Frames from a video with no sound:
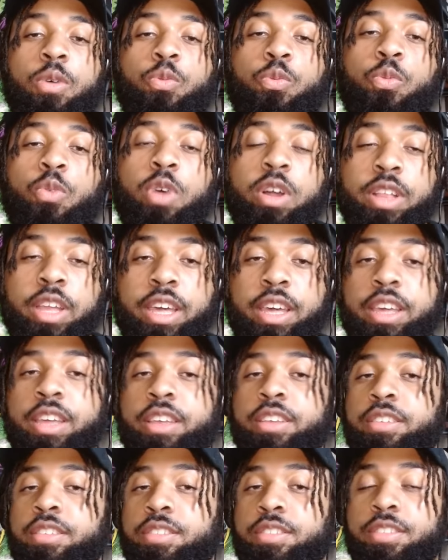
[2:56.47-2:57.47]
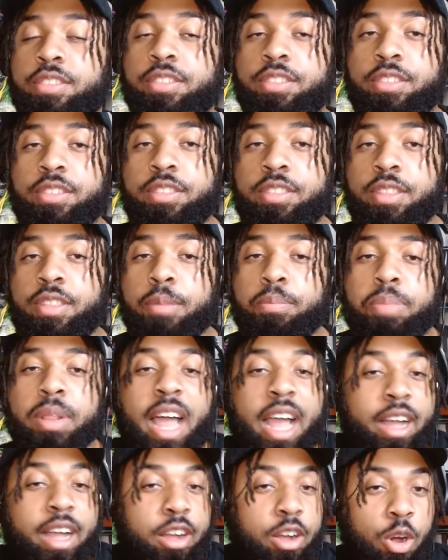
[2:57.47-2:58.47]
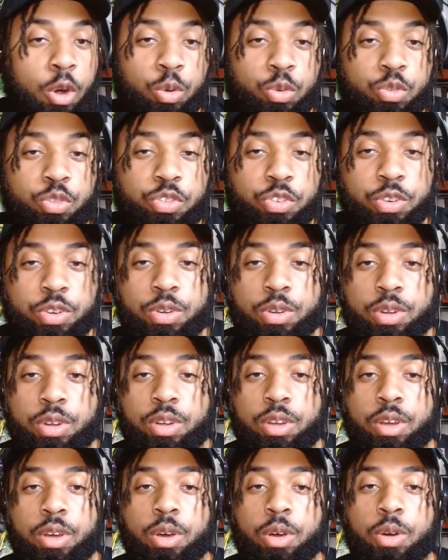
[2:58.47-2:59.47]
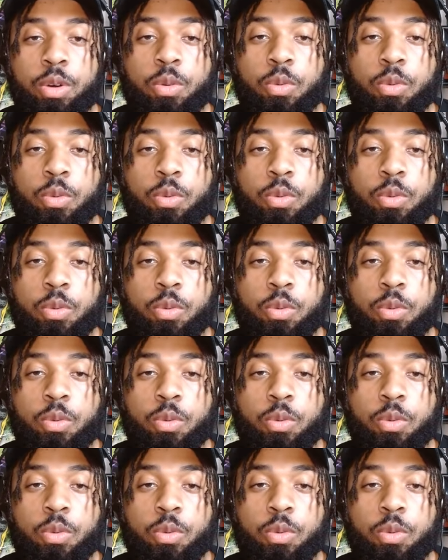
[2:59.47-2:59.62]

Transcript: of what is the black culture